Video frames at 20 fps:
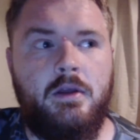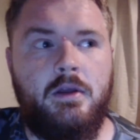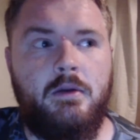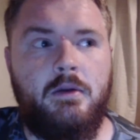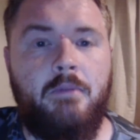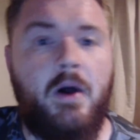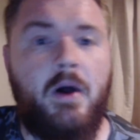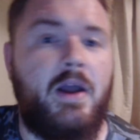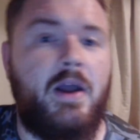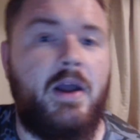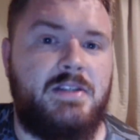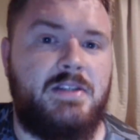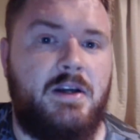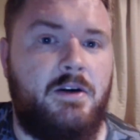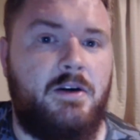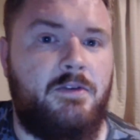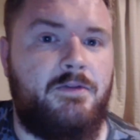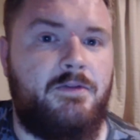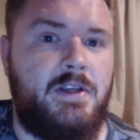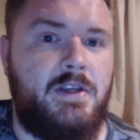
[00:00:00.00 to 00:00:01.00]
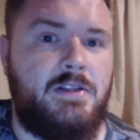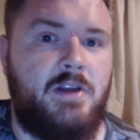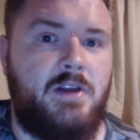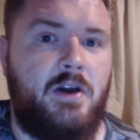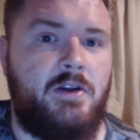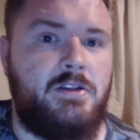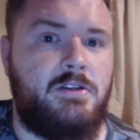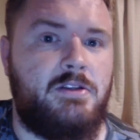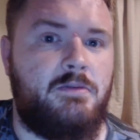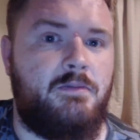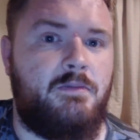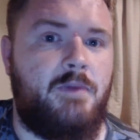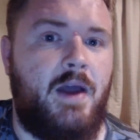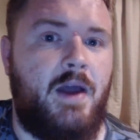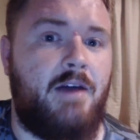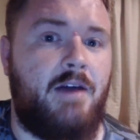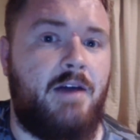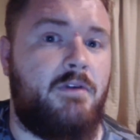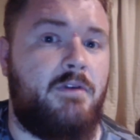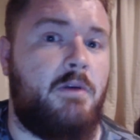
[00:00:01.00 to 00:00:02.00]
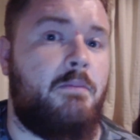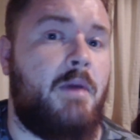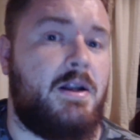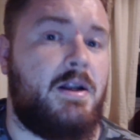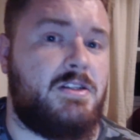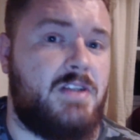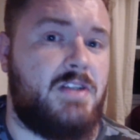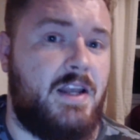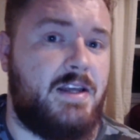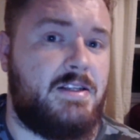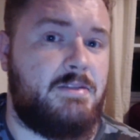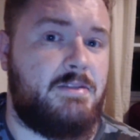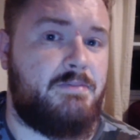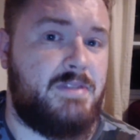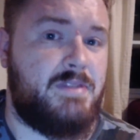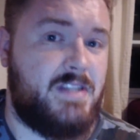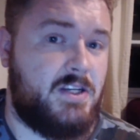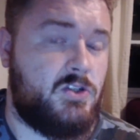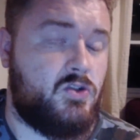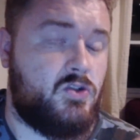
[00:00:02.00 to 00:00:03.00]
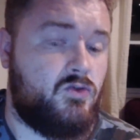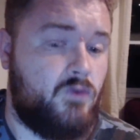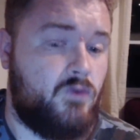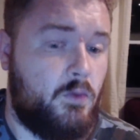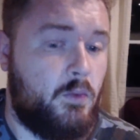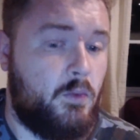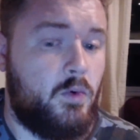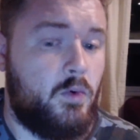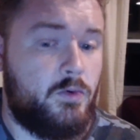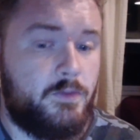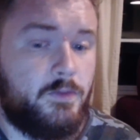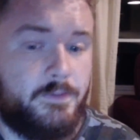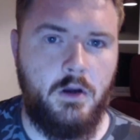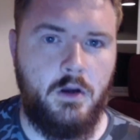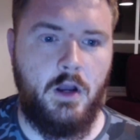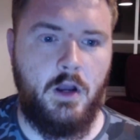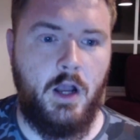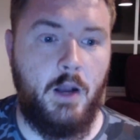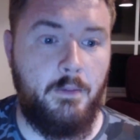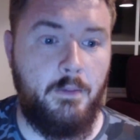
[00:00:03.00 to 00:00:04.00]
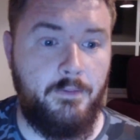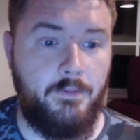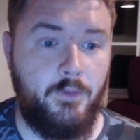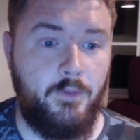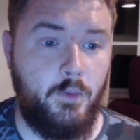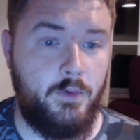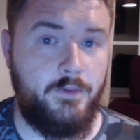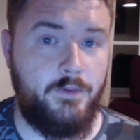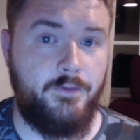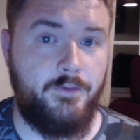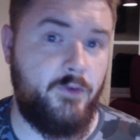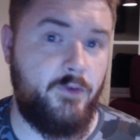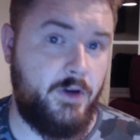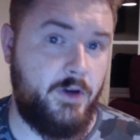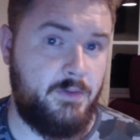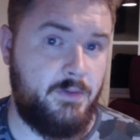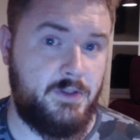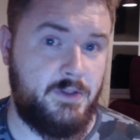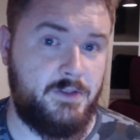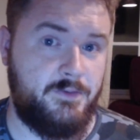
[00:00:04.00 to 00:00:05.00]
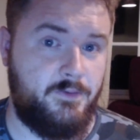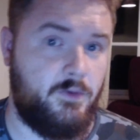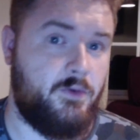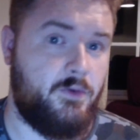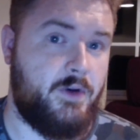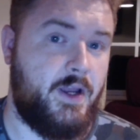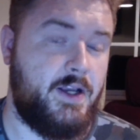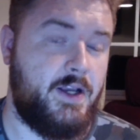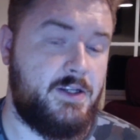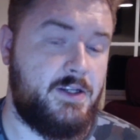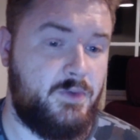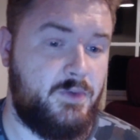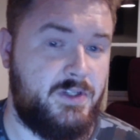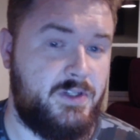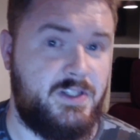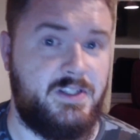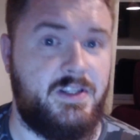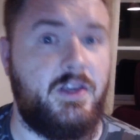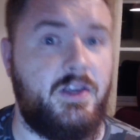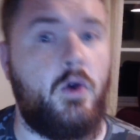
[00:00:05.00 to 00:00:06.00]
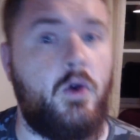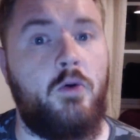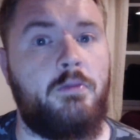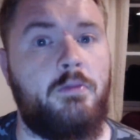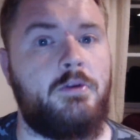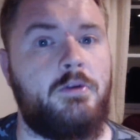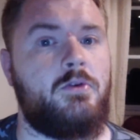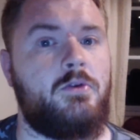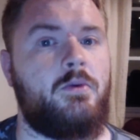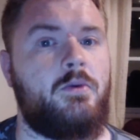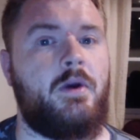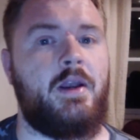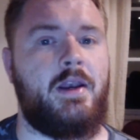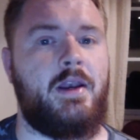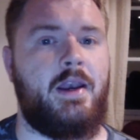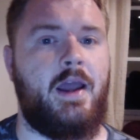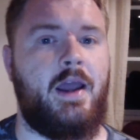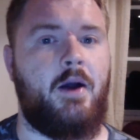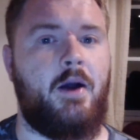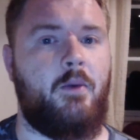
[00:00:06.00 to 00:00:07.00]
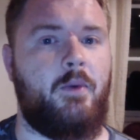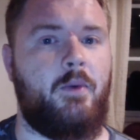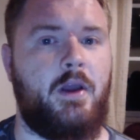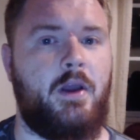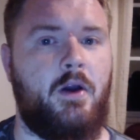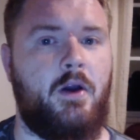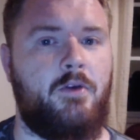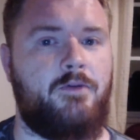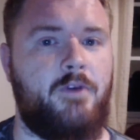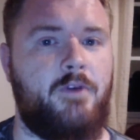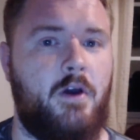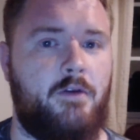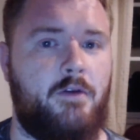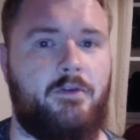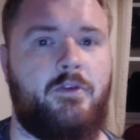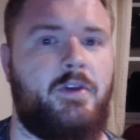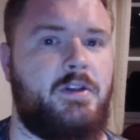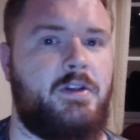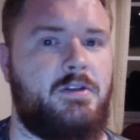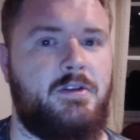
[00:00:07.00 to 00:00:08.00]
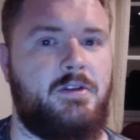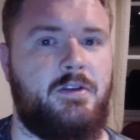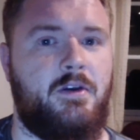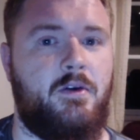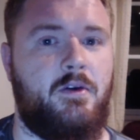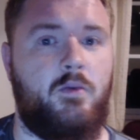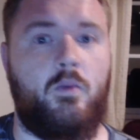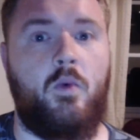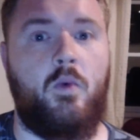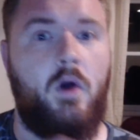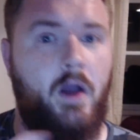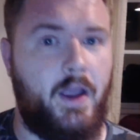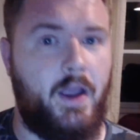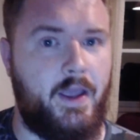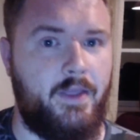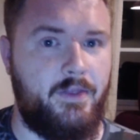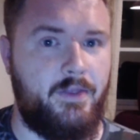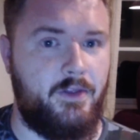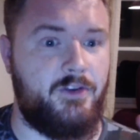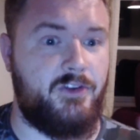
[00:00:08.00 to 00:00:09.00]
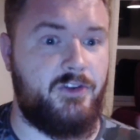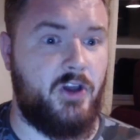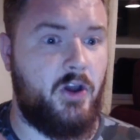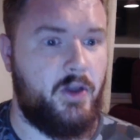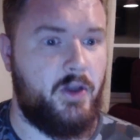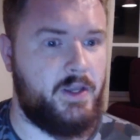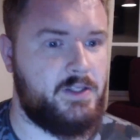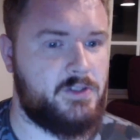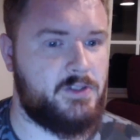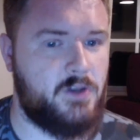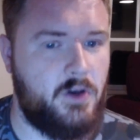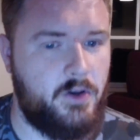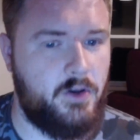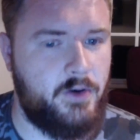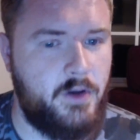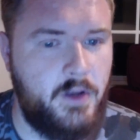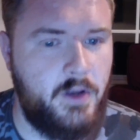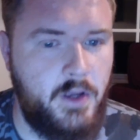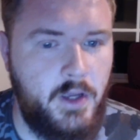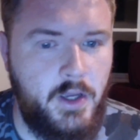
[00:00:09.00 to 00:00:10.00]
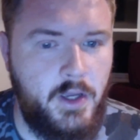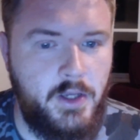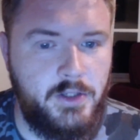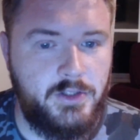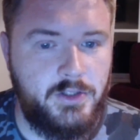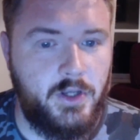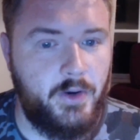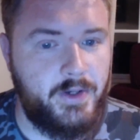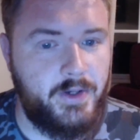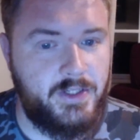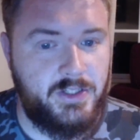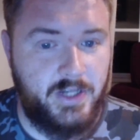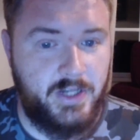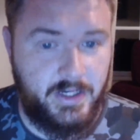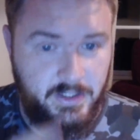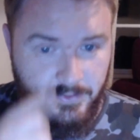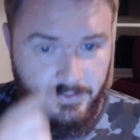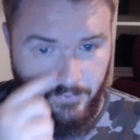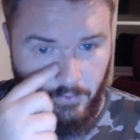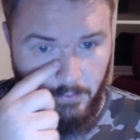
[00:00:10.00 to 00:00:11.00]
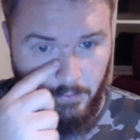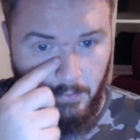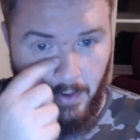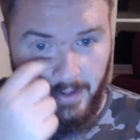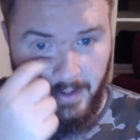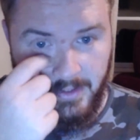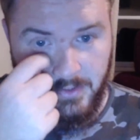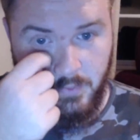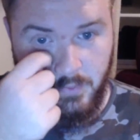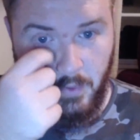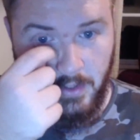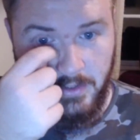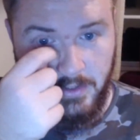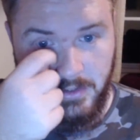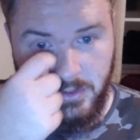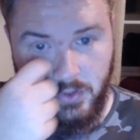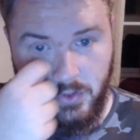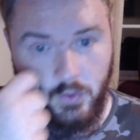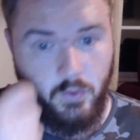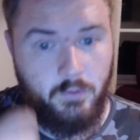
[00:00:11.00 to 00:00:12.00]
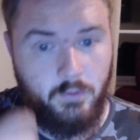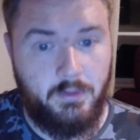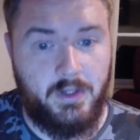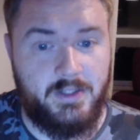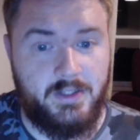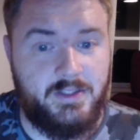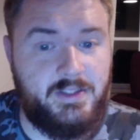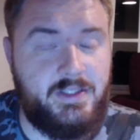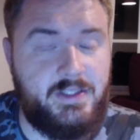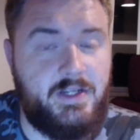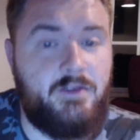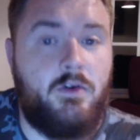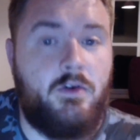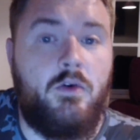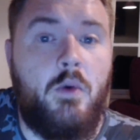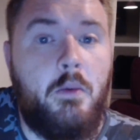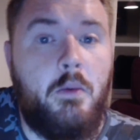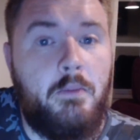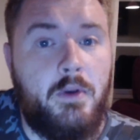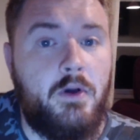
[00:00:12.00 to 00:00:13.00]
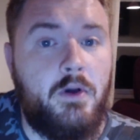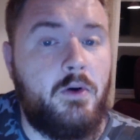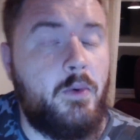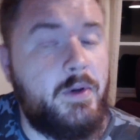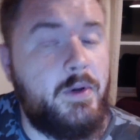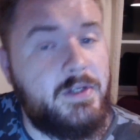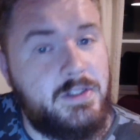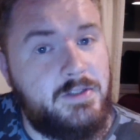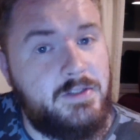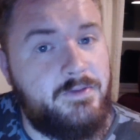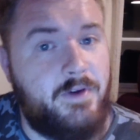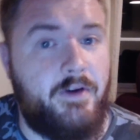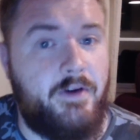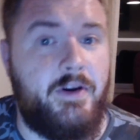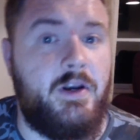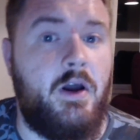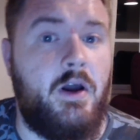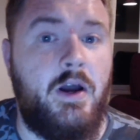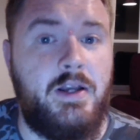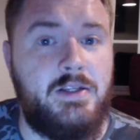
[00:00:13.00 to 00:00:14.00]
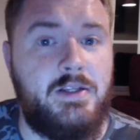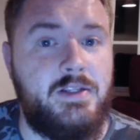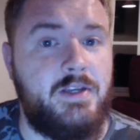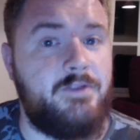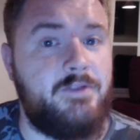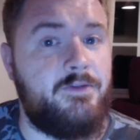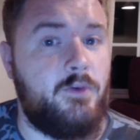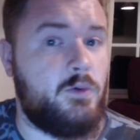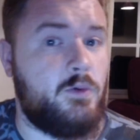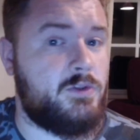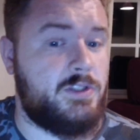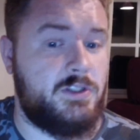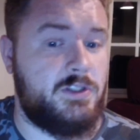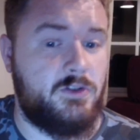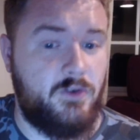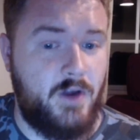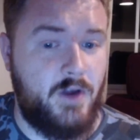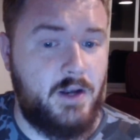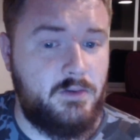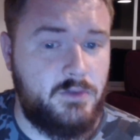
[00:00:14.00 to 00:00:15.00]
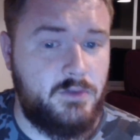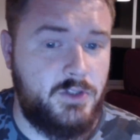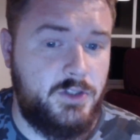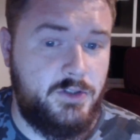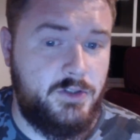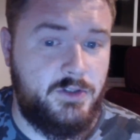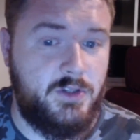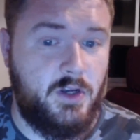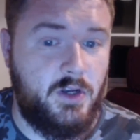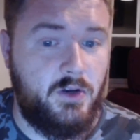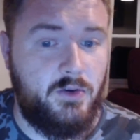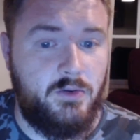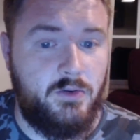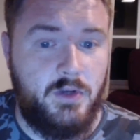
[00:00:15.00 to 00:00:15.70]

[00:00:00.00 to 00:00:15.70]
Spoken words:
by itself is going to have a much less potential reward. Up forward 3+4 next, which is the orbital, and now we go further into the why the dirt is gone. So it's changed from -1 to +0 on block, which is very nice. It forces crouch, so